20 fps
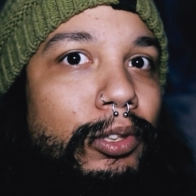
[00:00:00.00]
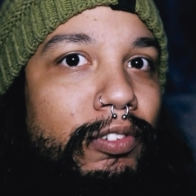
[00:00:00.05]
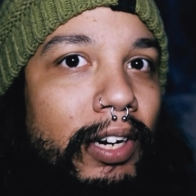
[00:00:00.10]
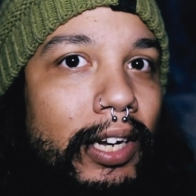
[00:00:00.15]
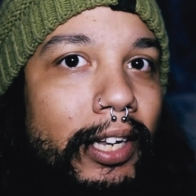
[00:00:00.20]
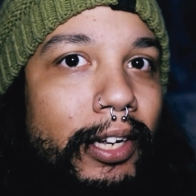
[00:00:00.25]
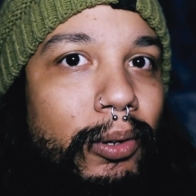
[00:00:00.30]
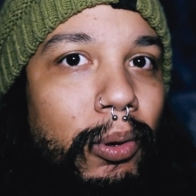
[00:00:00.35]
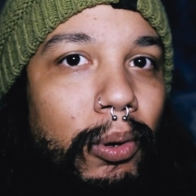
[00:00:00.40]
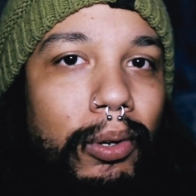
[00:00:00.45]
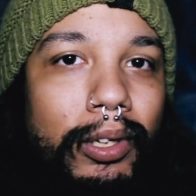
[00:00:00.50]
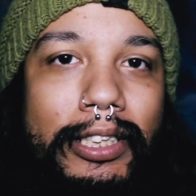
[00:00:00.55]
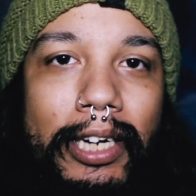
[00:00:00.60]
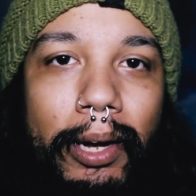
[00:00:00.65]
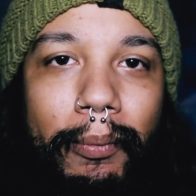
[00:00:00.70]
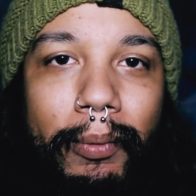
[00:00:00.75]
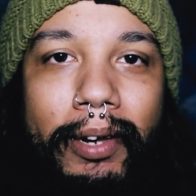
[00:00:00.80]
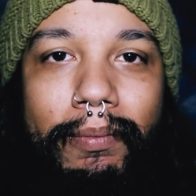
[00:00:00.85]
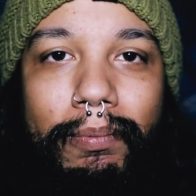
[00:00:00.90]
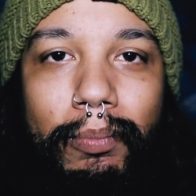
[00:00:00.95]
was really cool is
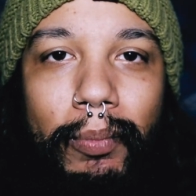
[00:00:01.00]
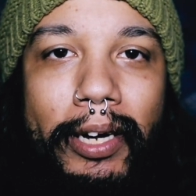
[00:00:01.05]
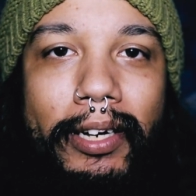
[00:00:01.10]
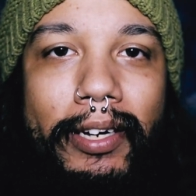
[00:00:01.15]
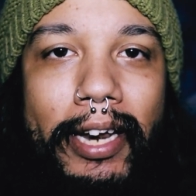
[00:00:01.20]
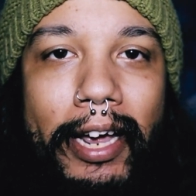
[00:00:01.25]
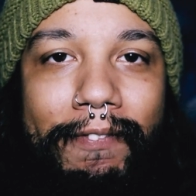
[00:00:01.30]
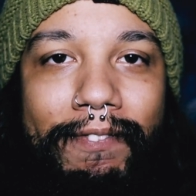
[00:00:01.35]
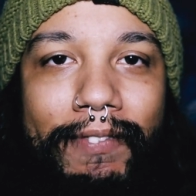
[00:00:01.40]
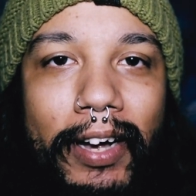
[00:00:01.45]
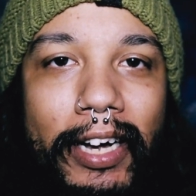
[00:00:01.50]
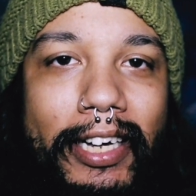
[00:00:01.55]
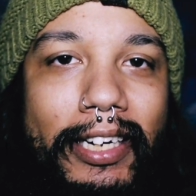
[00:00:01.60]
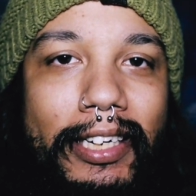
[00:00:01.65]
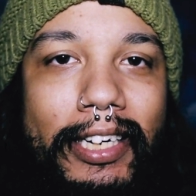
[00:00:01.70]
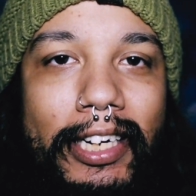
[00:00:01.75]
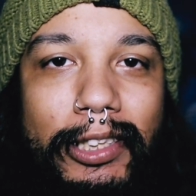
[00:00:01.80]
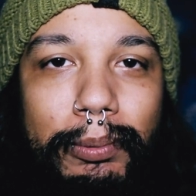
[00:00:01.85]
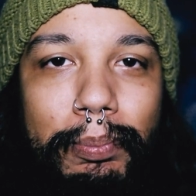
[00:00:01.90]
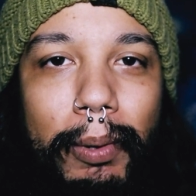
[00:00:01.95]
that we, we they
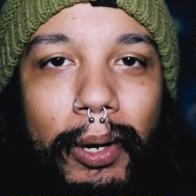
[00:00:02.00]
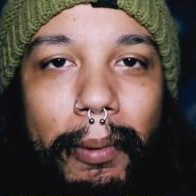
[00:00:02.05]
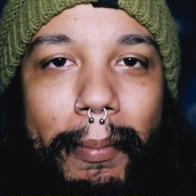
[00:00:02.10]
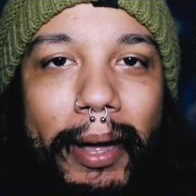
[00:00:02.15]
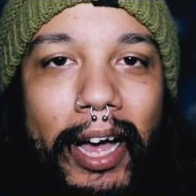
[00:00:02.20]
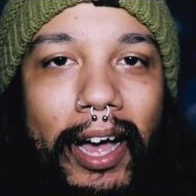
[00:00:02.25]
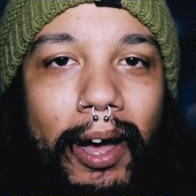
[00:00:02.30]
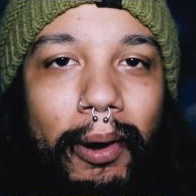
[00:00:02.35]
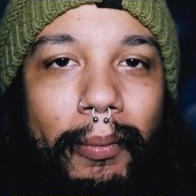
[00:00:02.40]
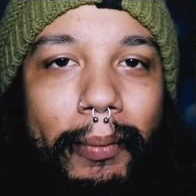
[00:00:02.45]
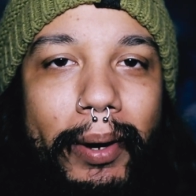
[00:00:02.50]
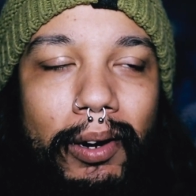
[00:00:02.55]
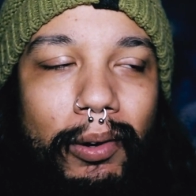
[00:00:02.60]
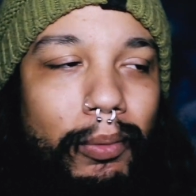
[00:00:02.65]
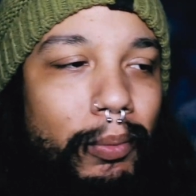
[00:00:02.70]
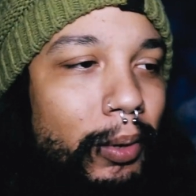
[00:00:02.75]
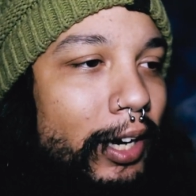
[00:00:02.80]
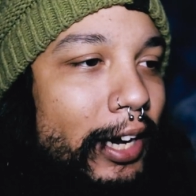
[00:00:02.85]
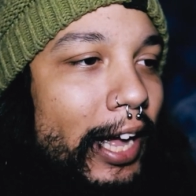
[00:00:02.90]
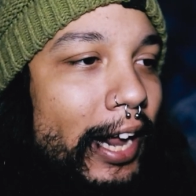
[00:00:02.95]
fucking they spoke about how we are,
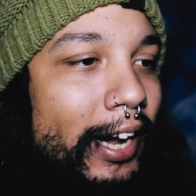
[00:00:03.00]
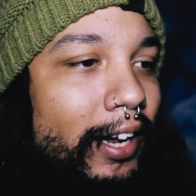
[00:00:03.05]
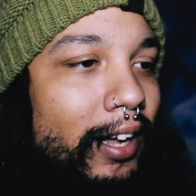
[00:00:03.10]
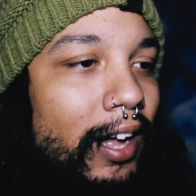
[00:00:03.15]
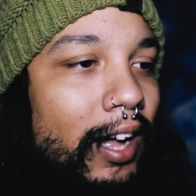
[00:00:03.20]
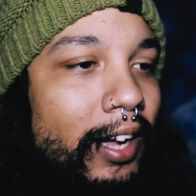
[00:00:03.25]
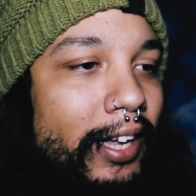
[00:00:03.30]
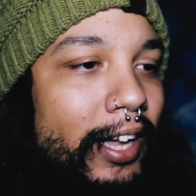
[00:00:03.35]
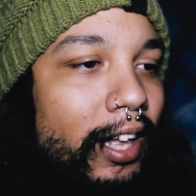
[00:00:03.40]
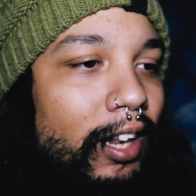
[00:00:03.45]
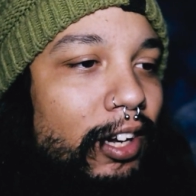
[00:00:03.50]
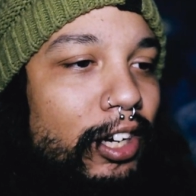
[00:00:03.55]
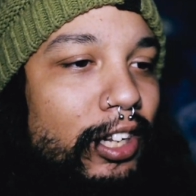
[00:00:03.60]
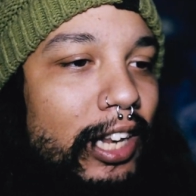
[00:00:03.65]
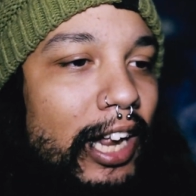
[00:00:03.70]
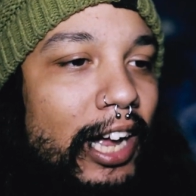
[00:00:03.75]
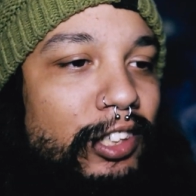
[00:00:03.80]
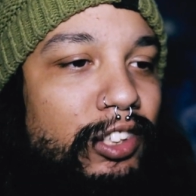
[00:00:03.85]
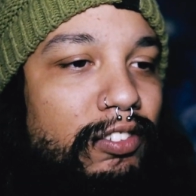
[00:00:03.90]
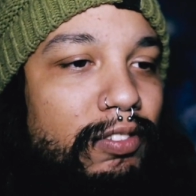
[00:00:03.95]
we're getting a Killer
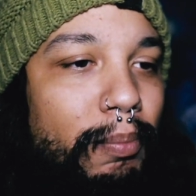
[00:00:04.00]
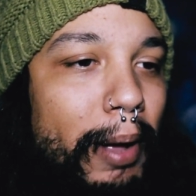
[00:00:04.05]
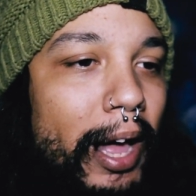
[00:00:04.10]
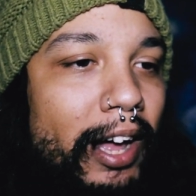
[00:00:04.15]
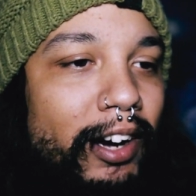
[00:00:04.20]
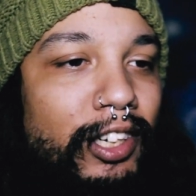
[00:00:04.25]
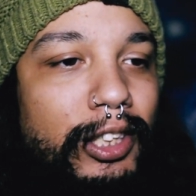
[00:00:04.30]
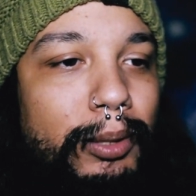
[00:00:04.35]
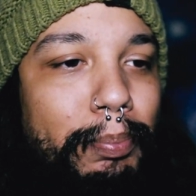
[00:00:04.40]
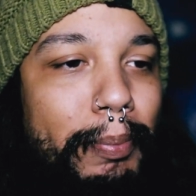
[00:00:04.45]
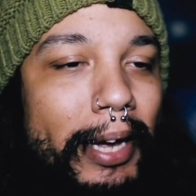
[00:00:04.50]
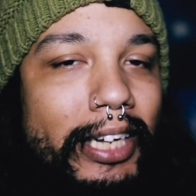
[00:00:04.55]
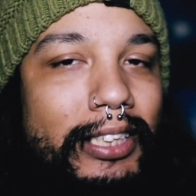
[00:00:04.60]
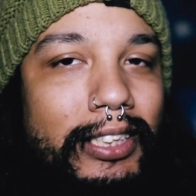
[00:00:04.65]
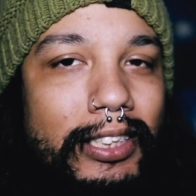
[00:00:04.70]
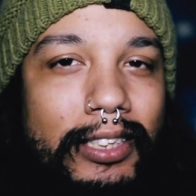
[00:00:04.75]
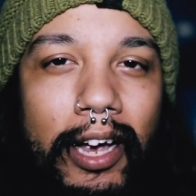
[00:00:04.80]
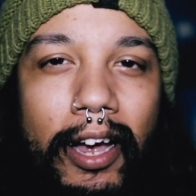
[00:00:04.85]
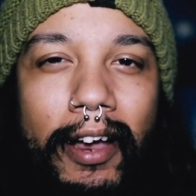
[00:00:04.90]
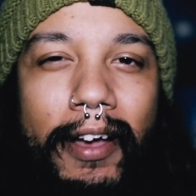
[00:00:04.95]
Clowns from Outer
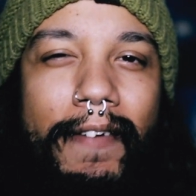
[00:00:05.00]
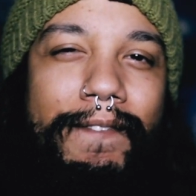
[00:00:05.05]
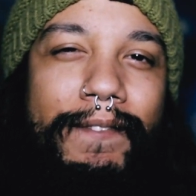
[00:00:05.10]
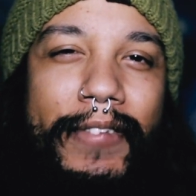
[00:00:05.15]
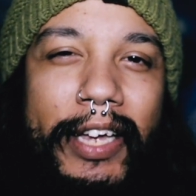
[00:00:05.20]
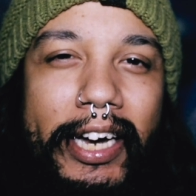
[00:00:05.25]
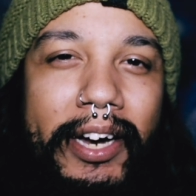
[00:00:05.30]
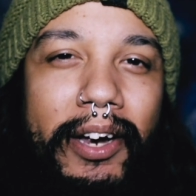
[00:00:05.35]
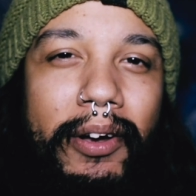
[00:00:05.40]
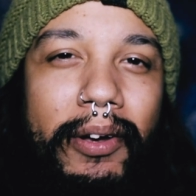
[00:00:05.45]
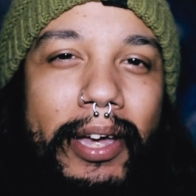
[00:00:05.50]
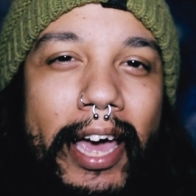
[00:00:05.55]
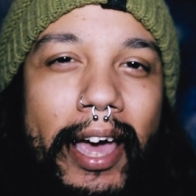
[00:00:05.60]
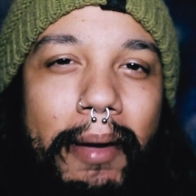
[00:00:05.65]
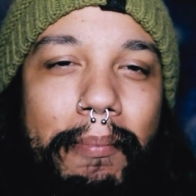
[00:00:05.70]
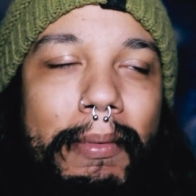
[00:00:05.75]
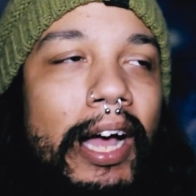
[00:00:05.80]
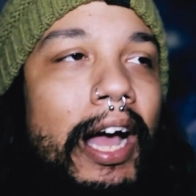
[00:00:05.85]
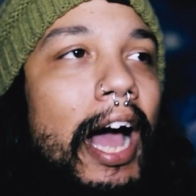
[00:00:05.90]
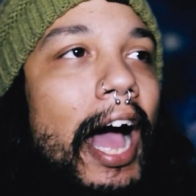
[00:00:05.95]
Space video
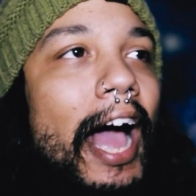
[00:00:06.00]
game.